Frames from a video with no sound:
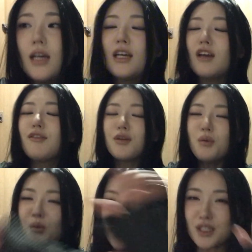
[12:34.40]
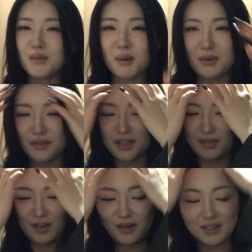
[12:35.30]
If you watched my previous
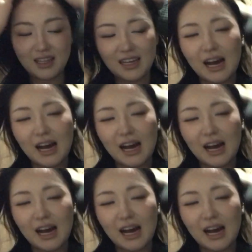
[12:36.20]
videos, like,